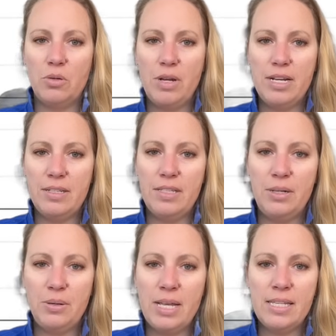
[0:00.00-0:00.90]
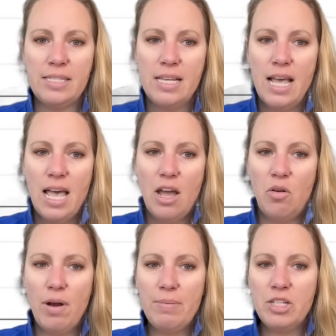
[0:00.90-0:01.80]
crater series,
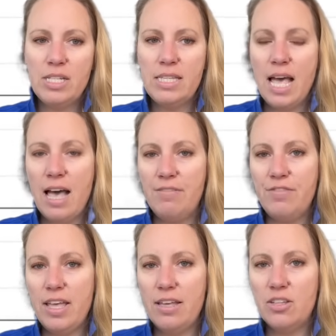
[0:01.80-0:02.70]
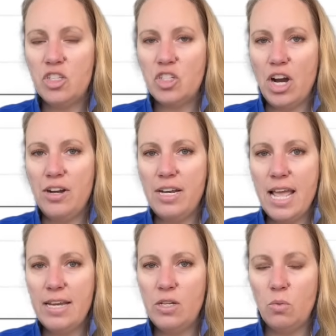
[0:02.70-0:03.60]
eruptions have started
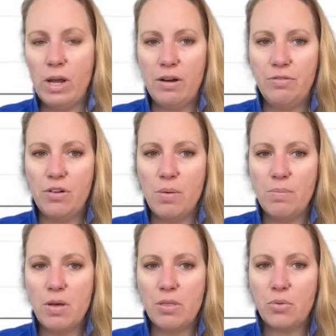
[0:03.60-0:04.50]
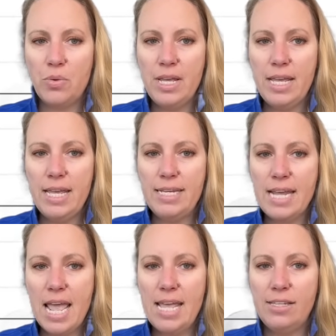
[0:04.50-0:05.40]
anywhere from 3
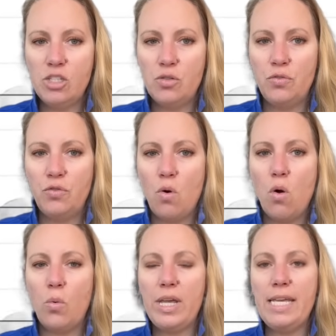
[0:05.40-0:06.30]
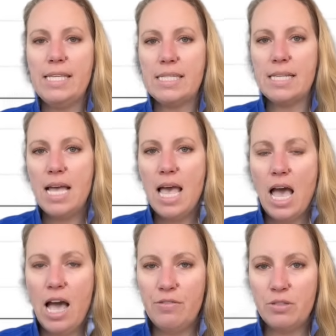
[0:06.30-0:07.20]
days to 4 weeks
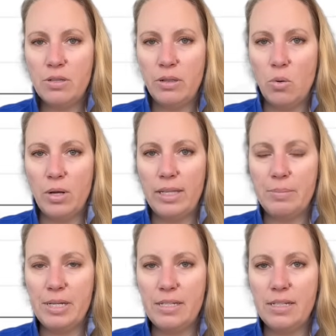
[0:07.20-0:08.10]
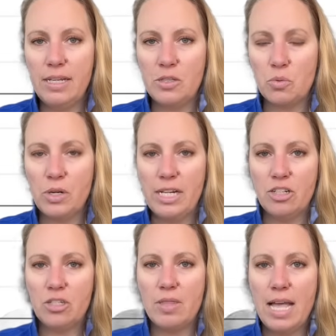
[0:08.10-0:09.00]
after the lower limit is
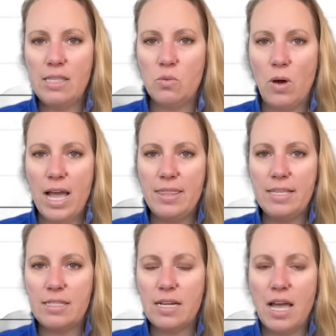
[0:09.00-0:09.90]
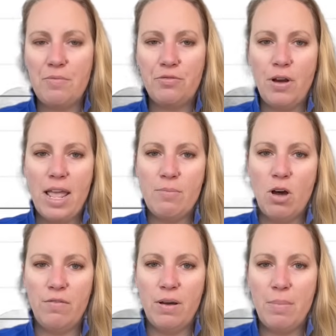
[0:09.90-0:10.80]
reached. So that's why this time frame
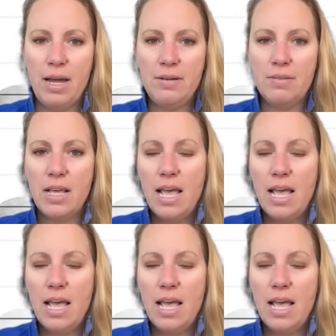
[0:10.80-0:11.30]
of a month.